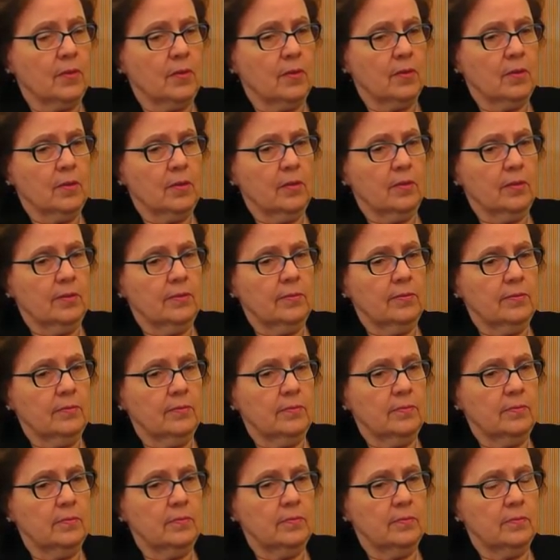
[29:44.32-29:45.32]

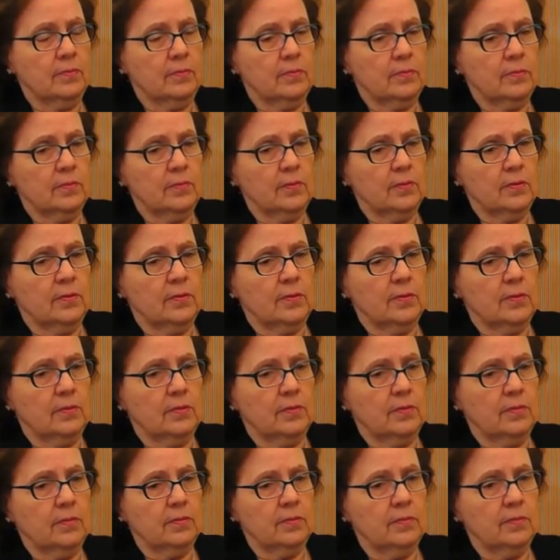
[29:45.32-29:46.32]

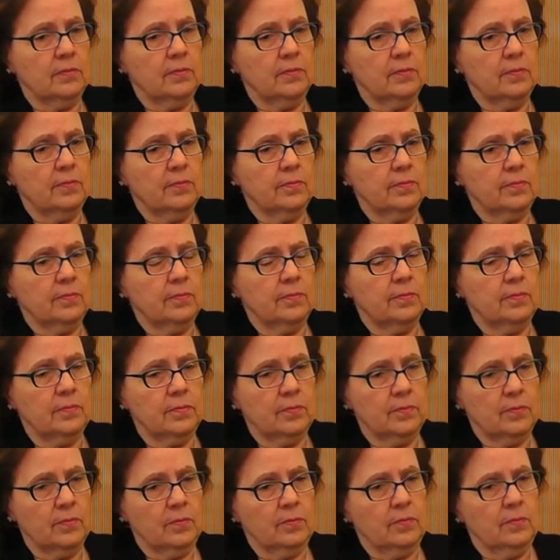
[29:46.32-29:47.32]

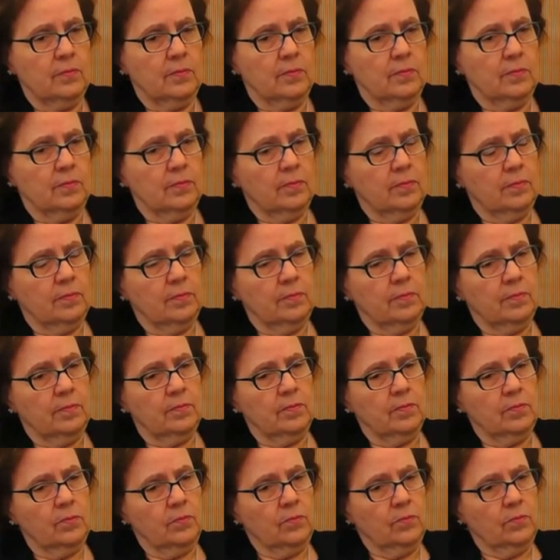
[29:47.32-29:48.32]

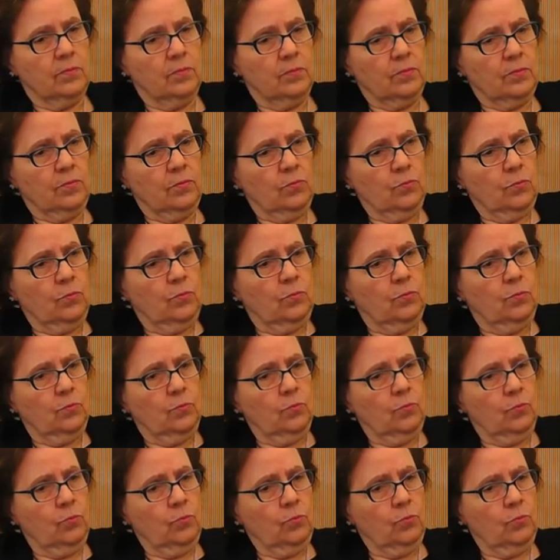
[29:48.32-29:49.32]

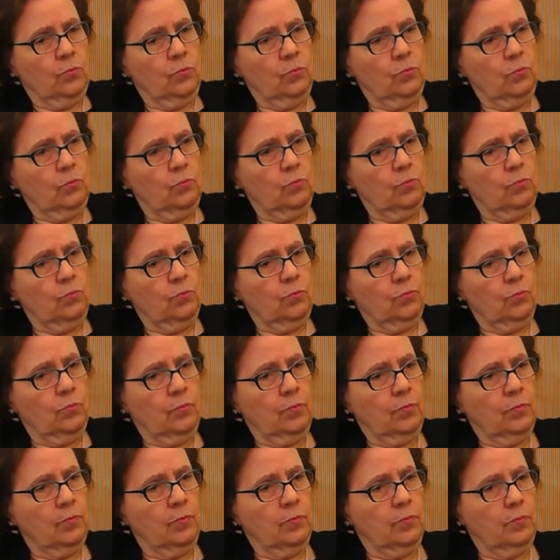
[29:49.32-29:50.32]

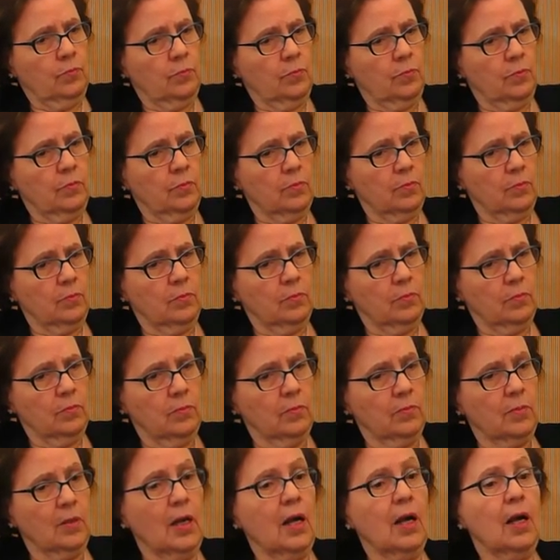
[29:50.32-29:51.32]

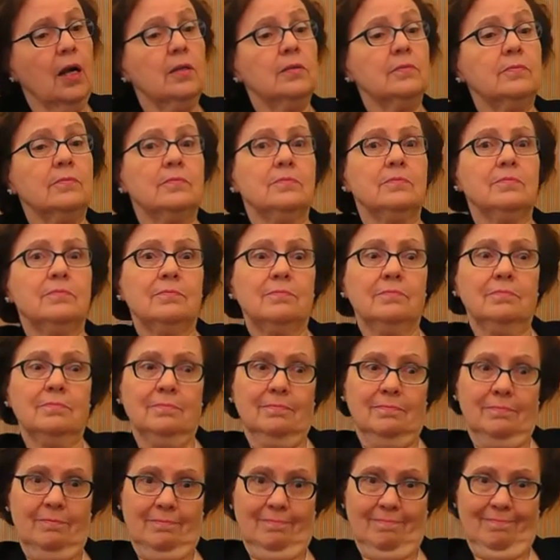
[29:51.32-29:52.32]
(silent)